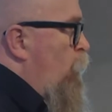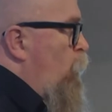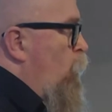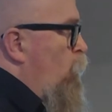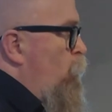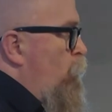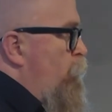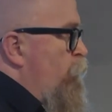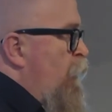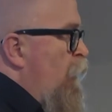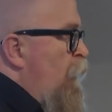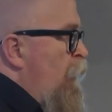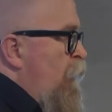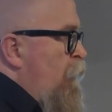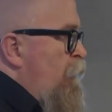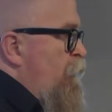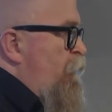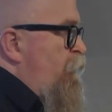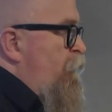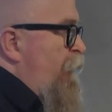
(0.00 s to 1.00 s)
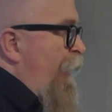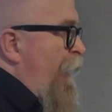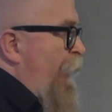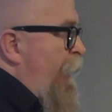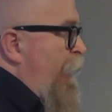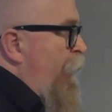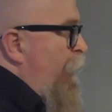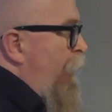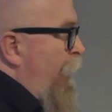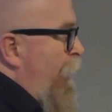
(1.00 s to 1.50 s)
use to
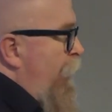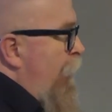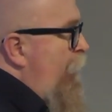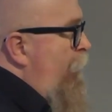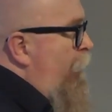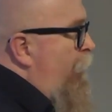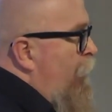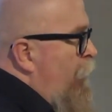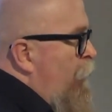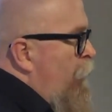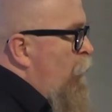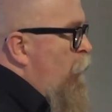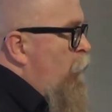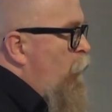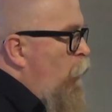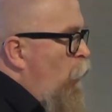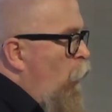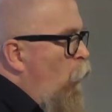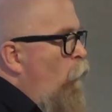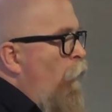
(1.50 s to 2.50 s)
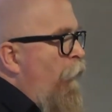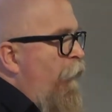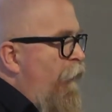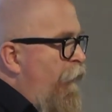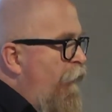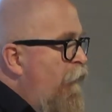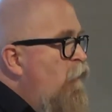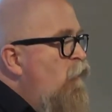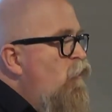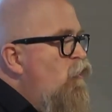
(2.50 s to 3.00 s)
say, hey,
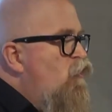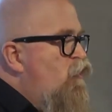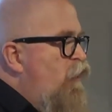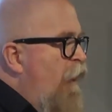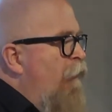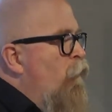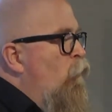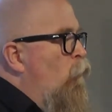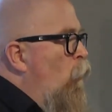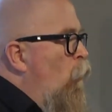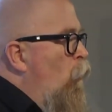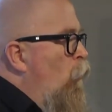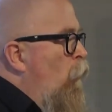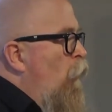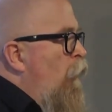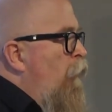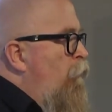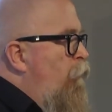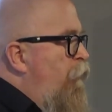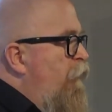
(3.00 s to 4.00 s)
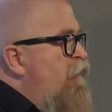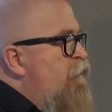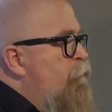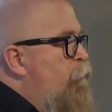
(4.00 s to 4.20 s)
in general, this